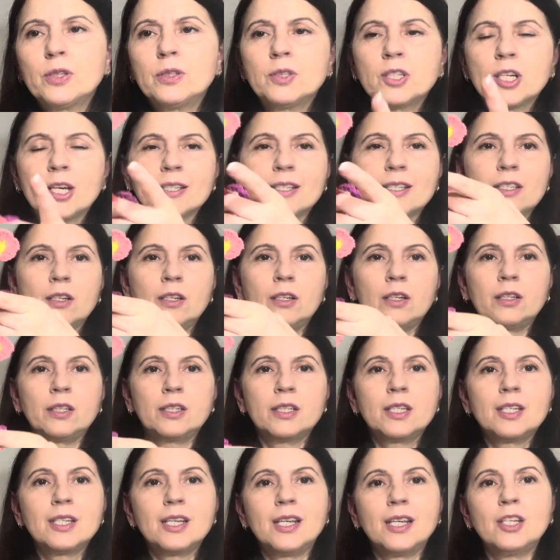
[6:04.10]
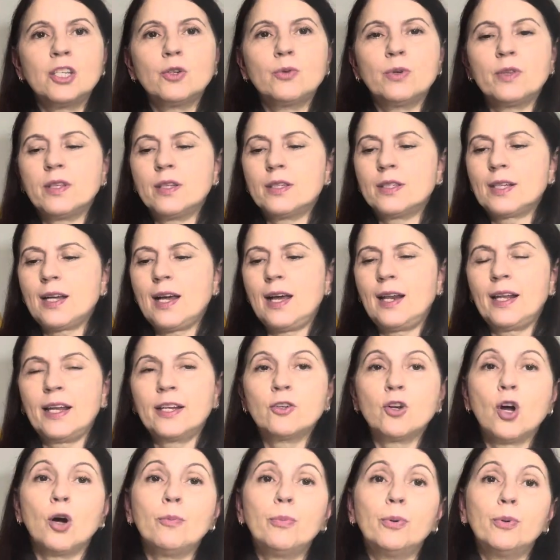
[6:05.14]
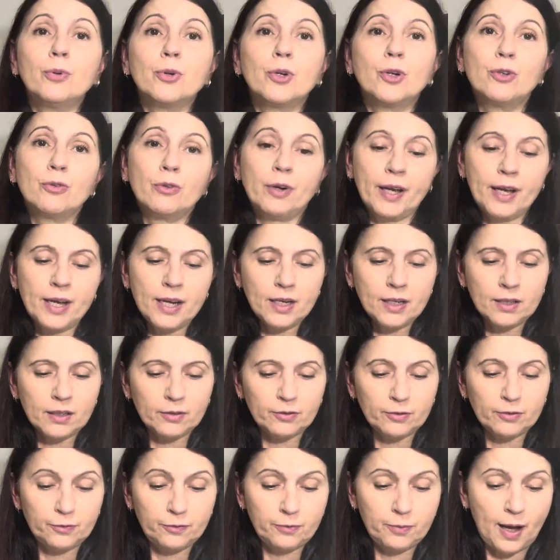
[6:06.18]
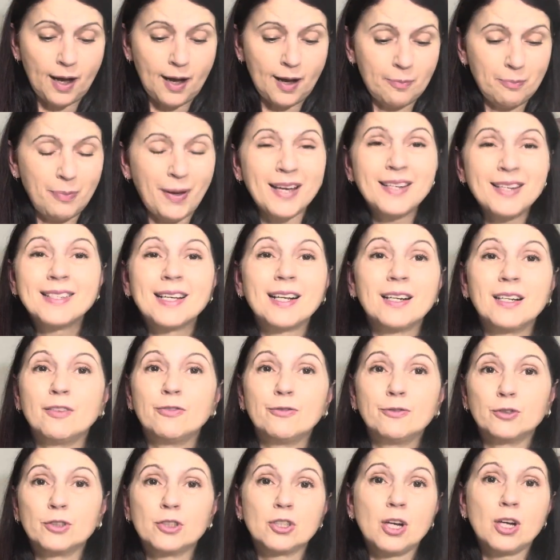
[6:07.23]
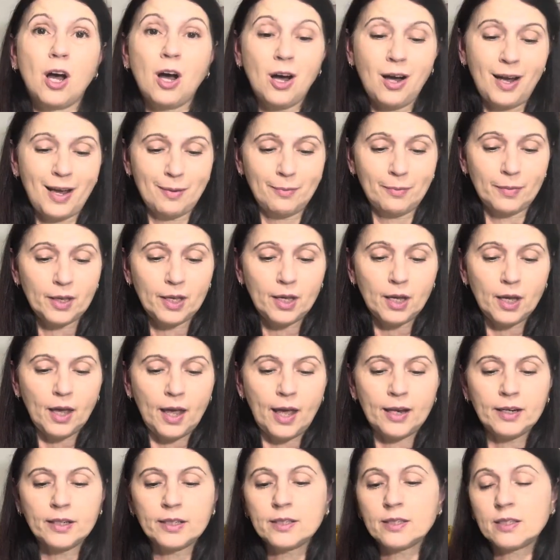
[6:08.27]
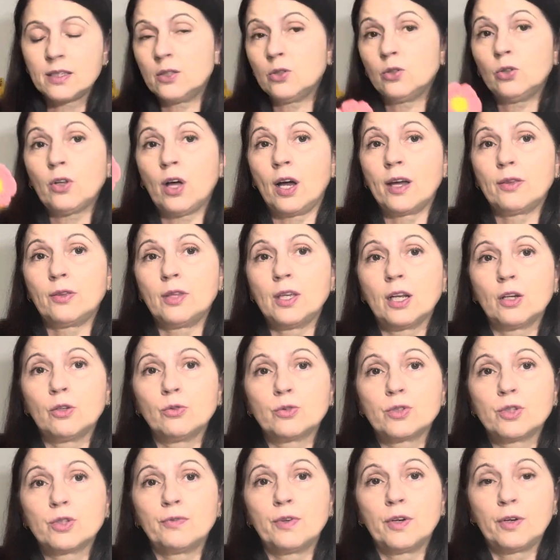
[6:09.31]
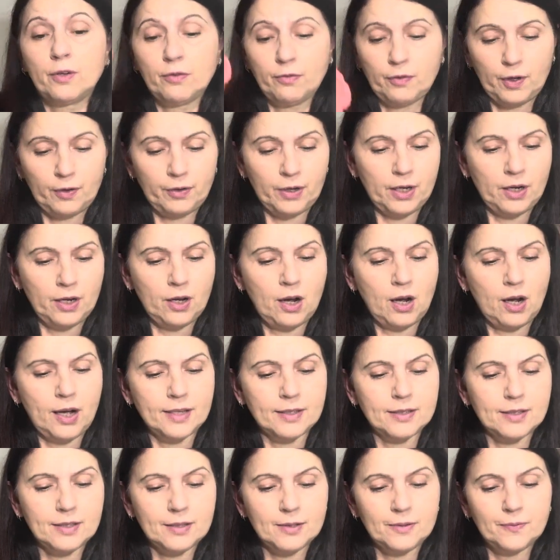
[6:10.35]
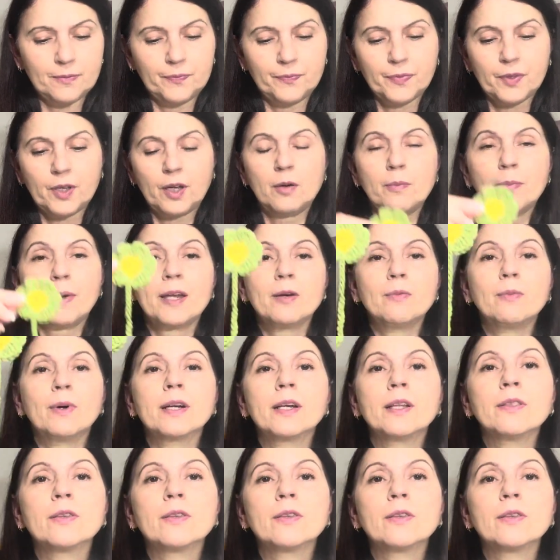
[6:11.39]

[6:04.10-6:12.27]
just continue in this color and not put green, basically for time. And it still, I think, looks very, very nice. I made one in